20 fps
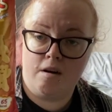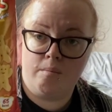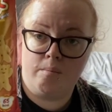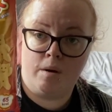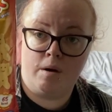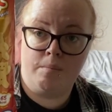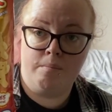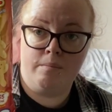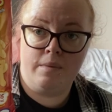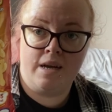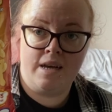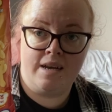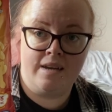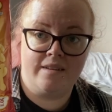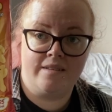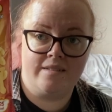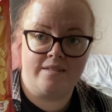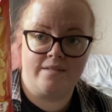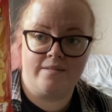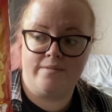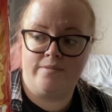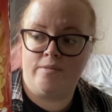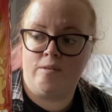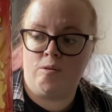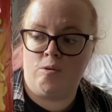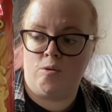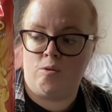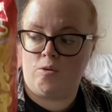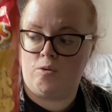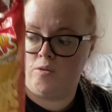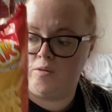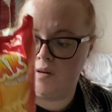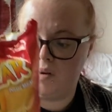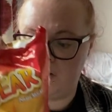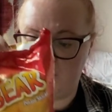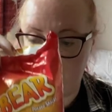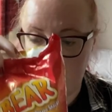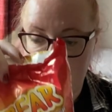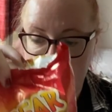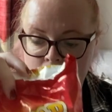pombears for
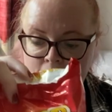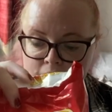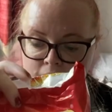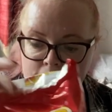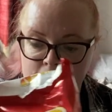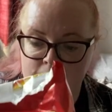Louis